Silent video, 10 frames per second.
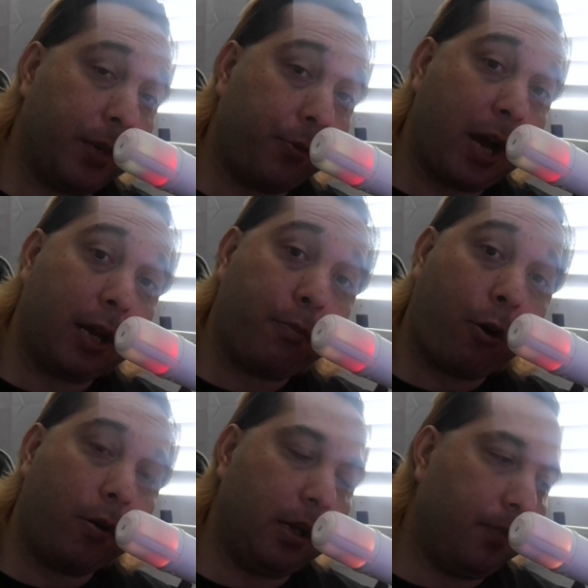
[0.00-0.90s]
the Democratic
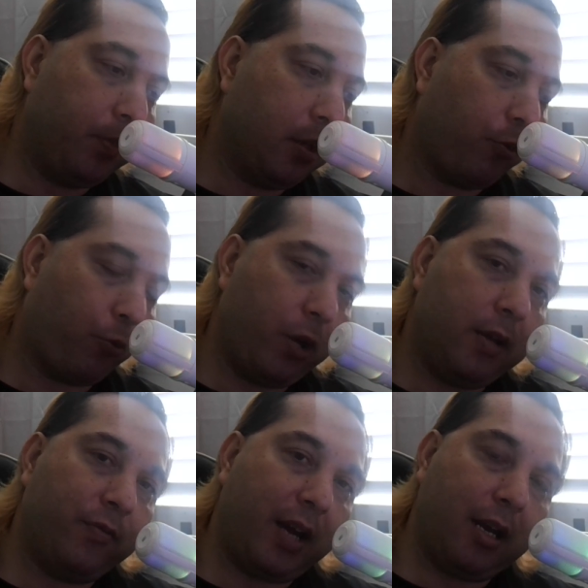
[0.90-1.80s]
Party
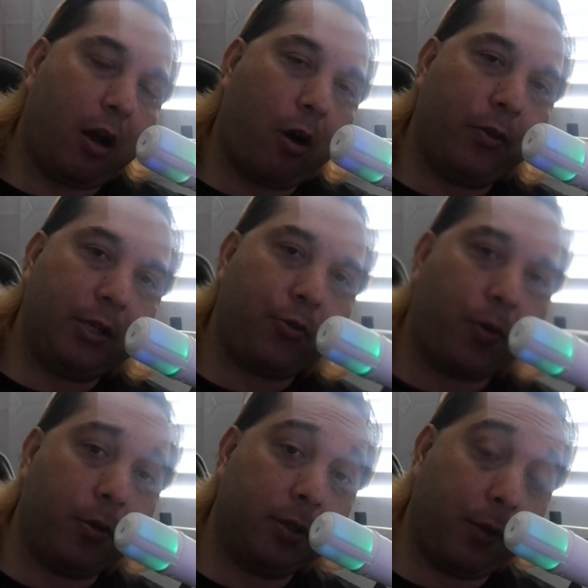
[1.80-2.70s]
reinvite all these
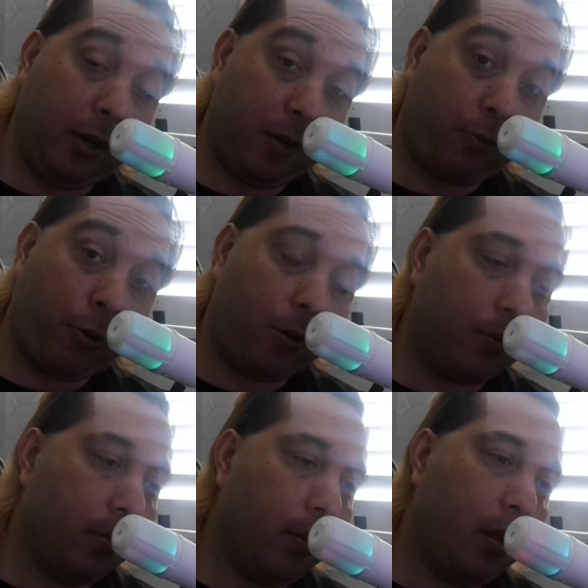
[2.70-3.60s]
criminals that we deport
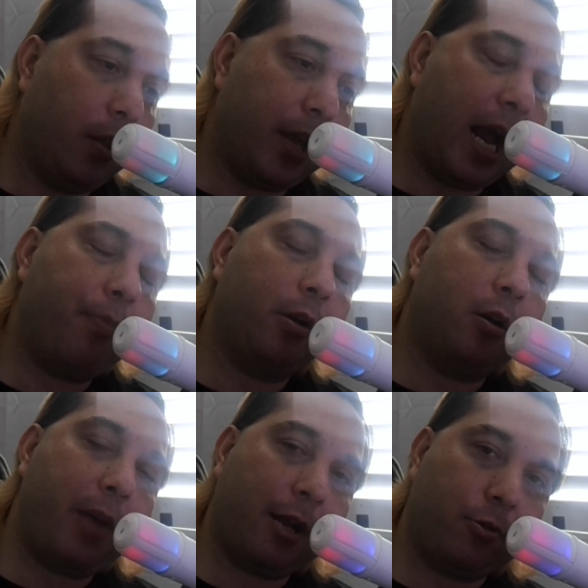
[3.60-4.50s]
to have them
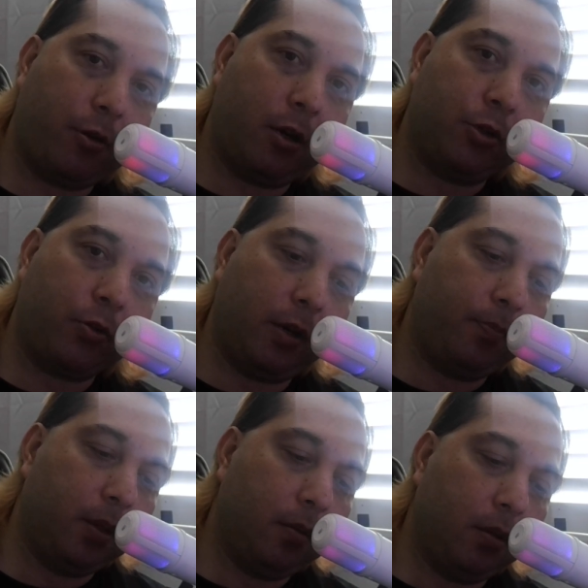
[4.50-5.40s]
come back in their country?
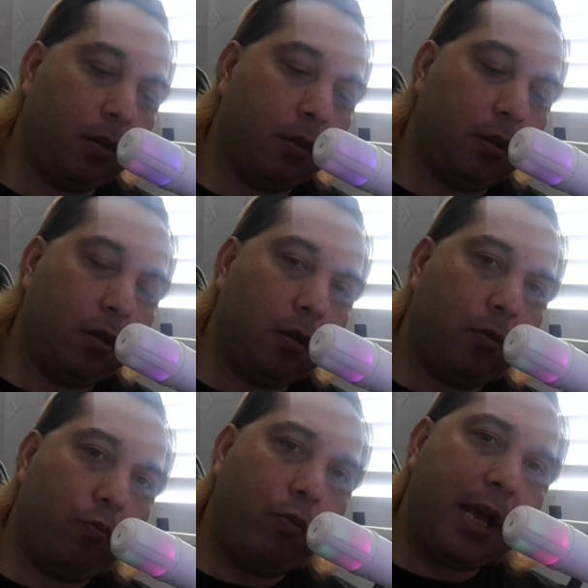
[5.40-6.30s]

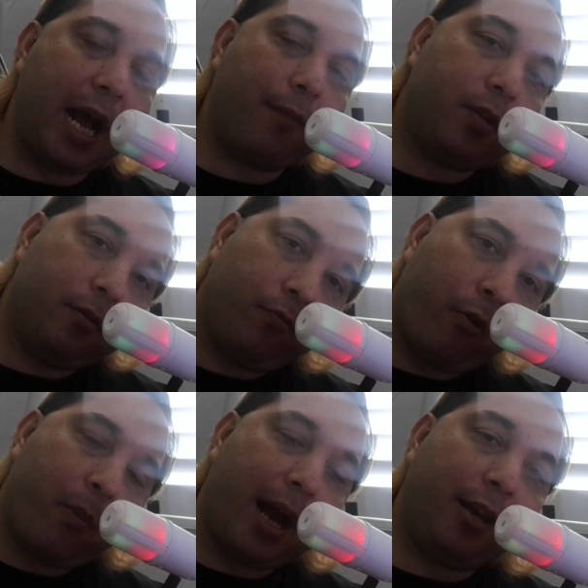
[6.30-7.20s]
We have to
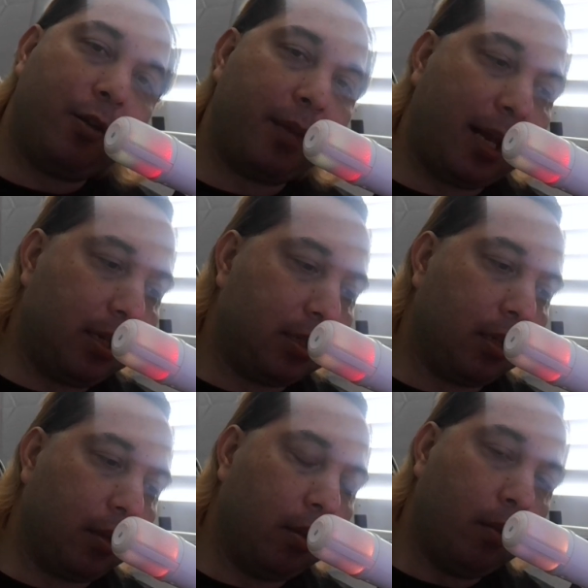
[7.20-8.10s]
remind them that,
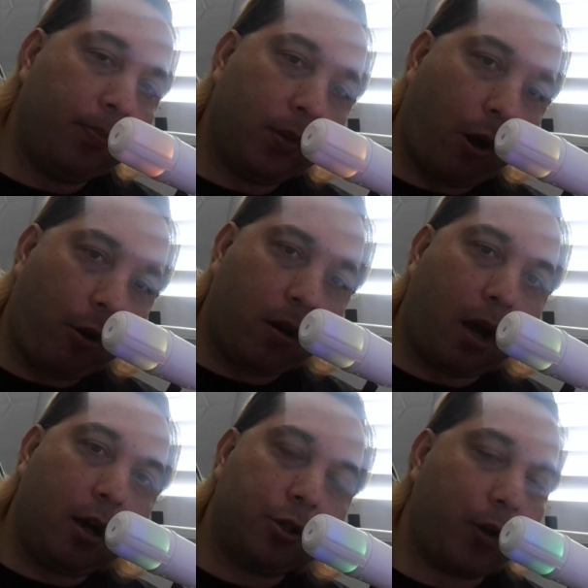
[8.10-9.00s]
listen, our
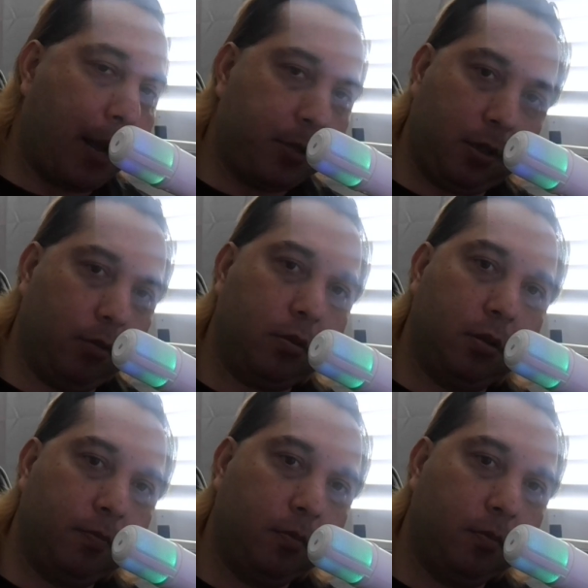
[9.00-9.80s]
laws are absolute.